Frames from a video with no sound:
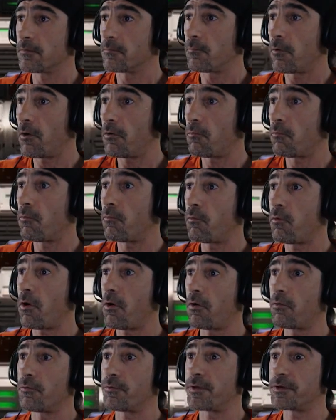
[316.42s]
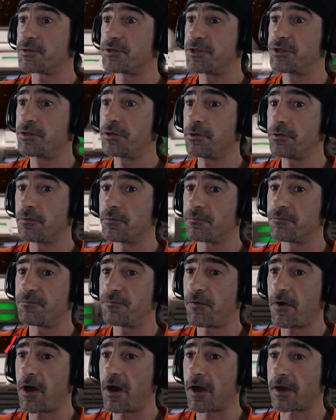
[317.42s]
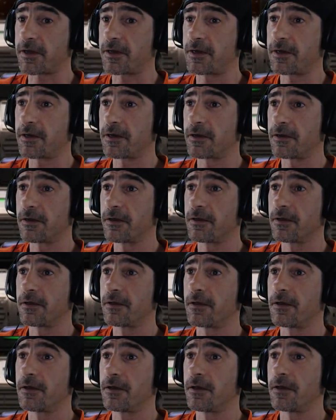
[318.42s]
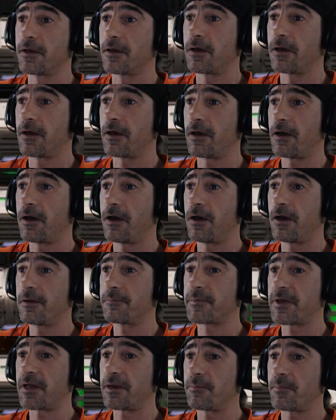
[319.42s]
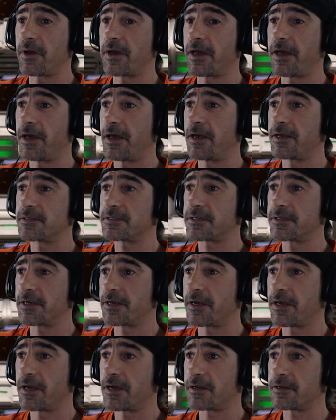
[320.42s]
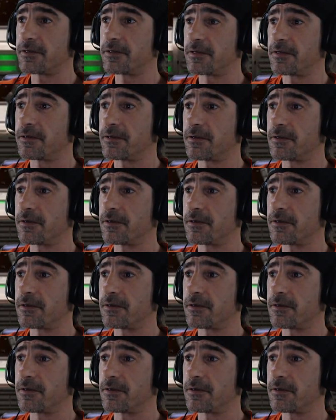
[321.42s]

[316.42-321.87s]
Whoa, whoa, there's two. Fuck. I'm getting my ass kicked.